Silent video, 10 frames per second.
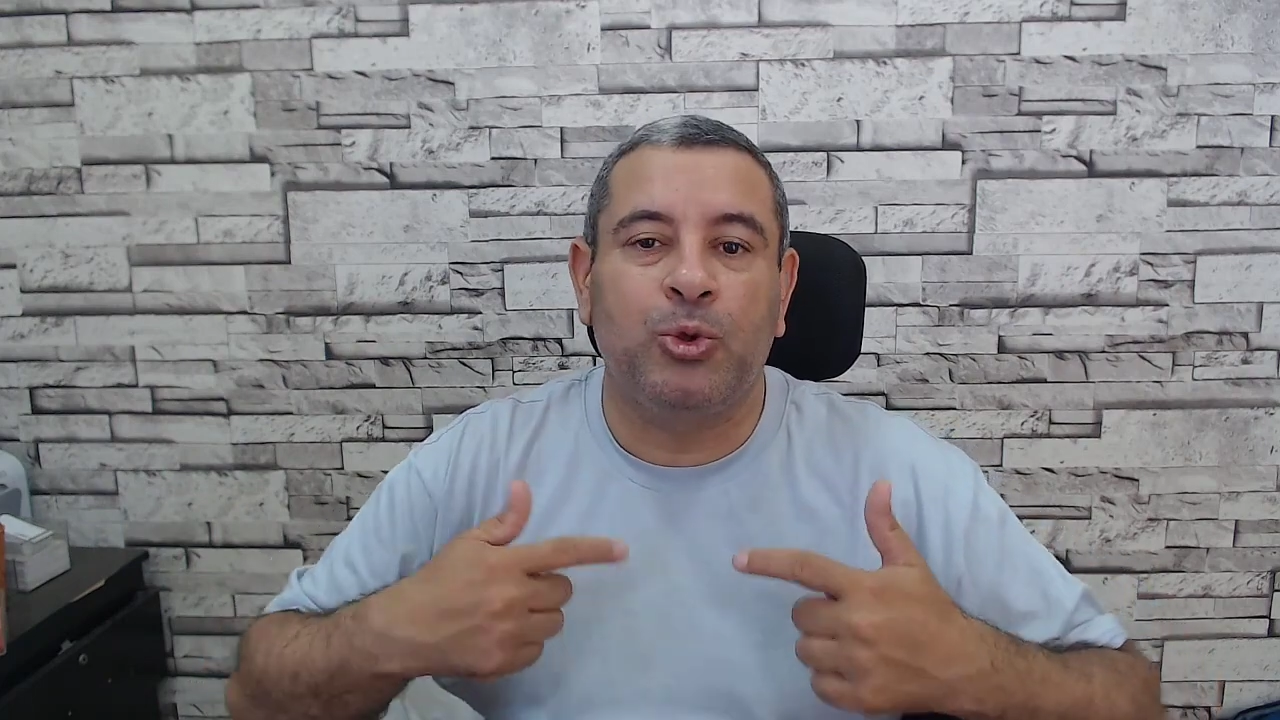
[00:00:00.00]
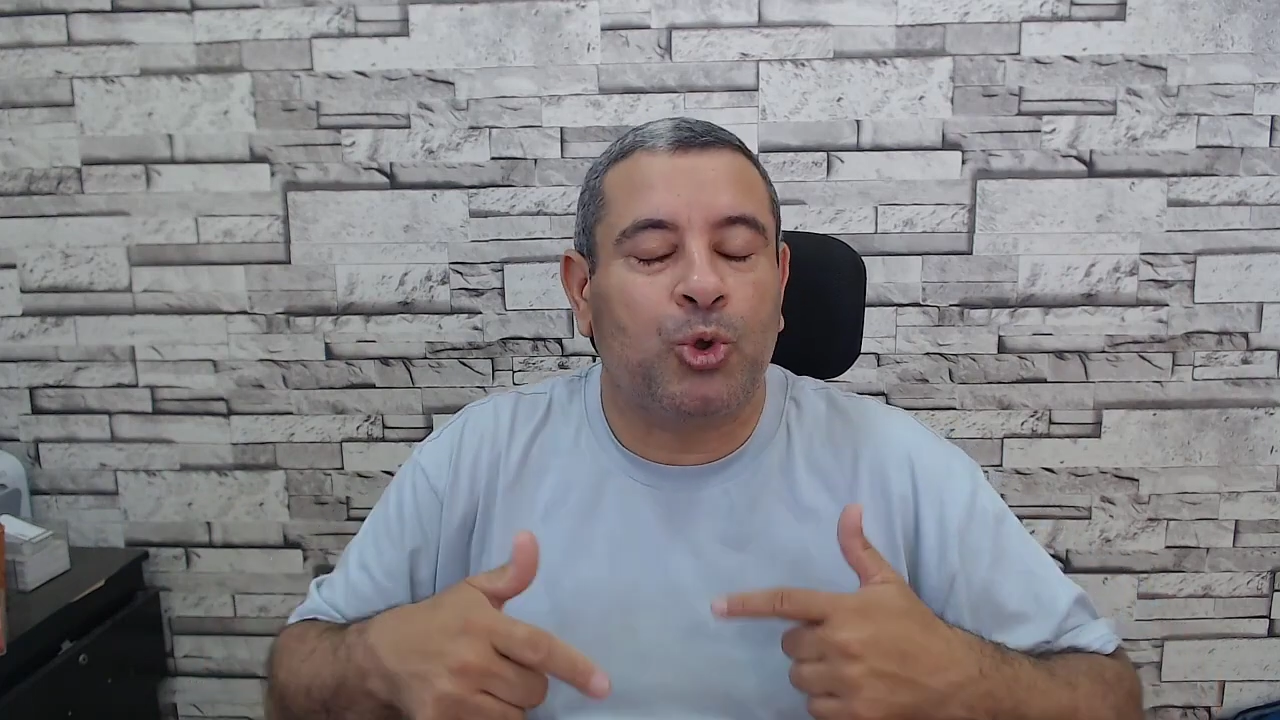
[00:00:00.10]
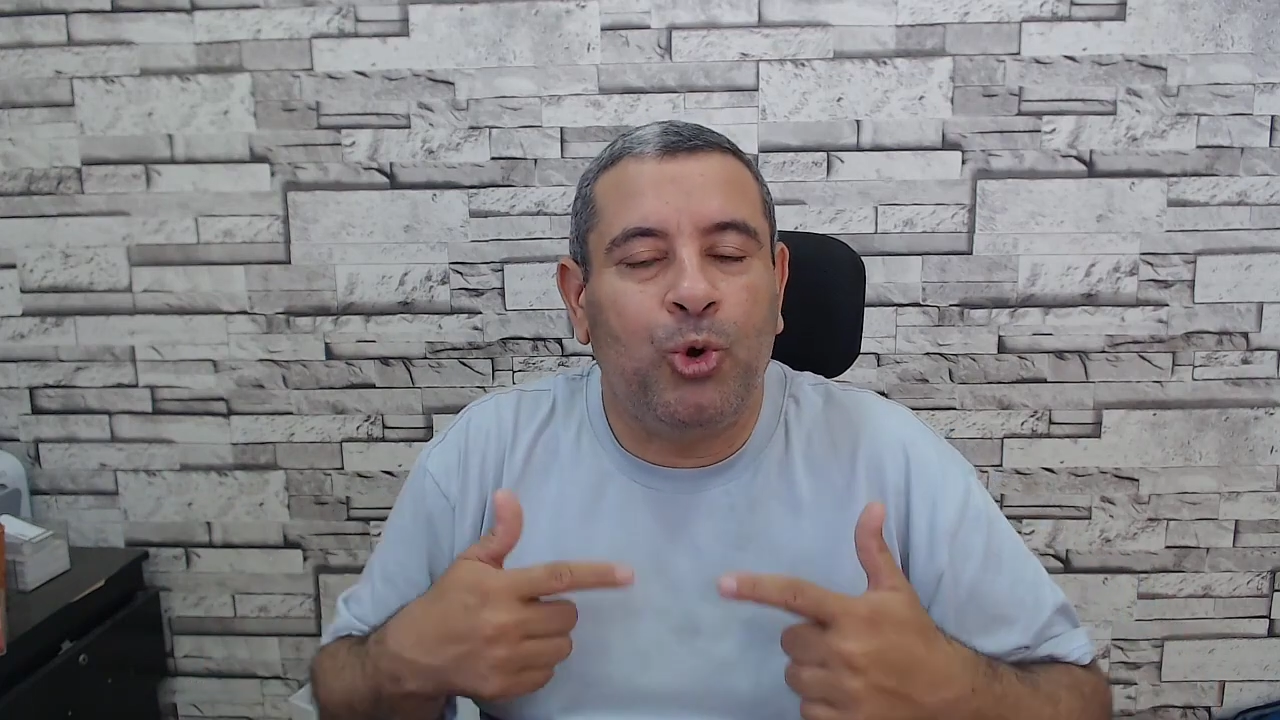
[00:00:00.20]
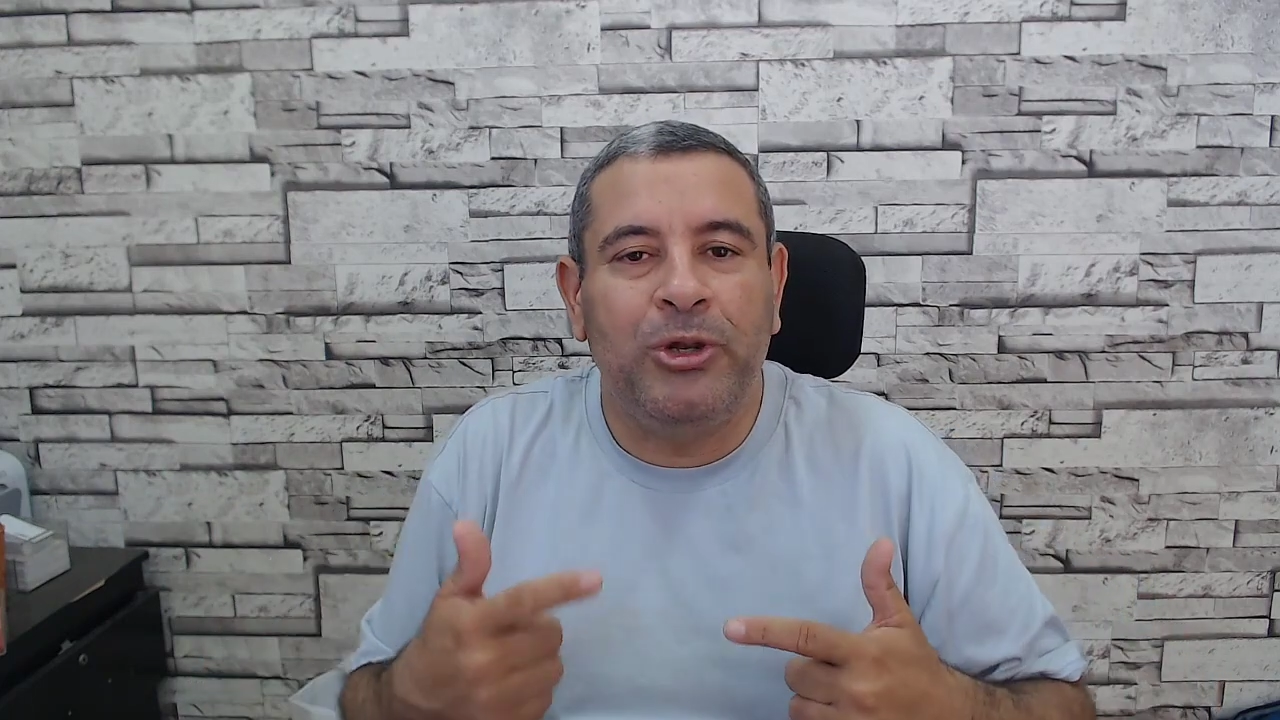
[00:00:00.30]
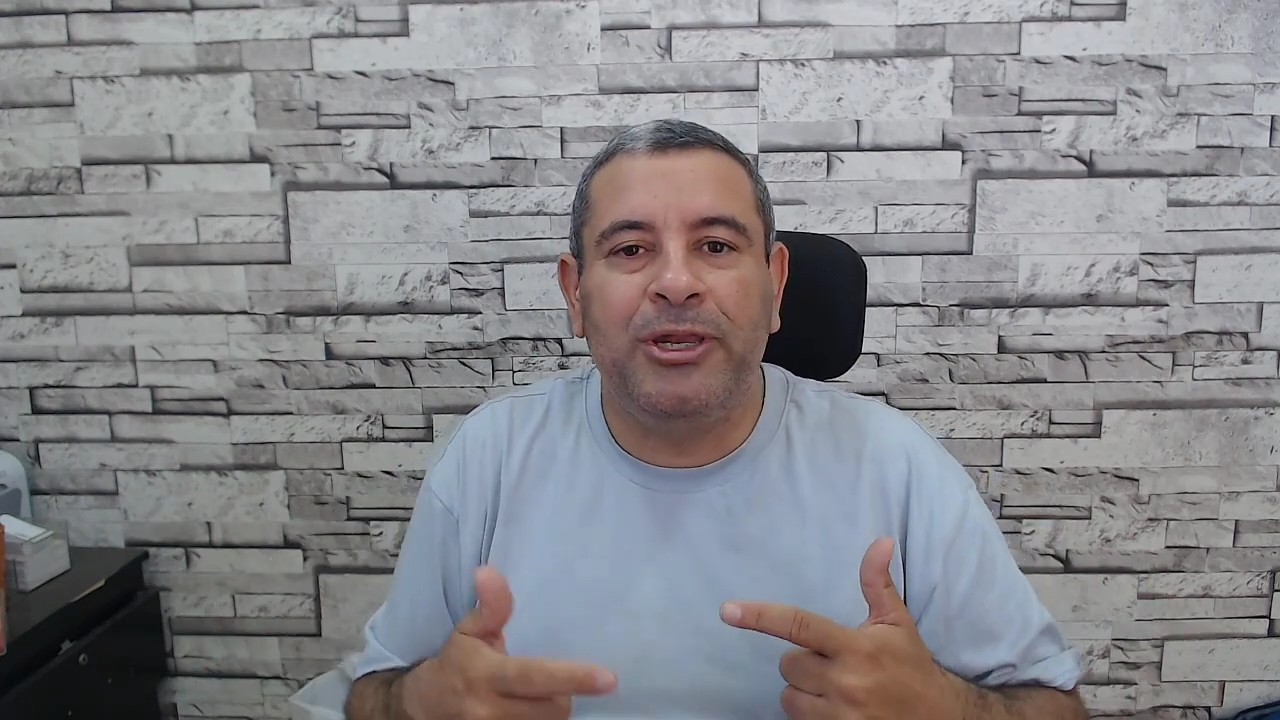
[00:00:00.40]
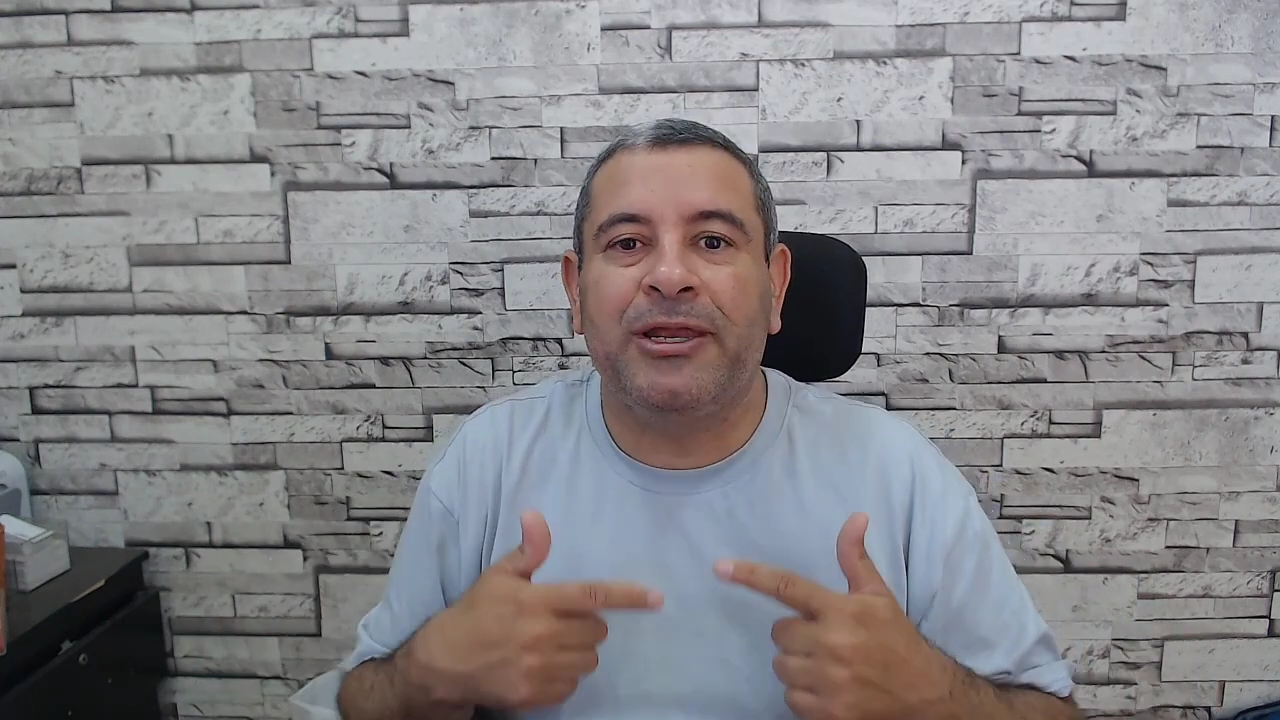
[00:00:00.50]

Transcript: not only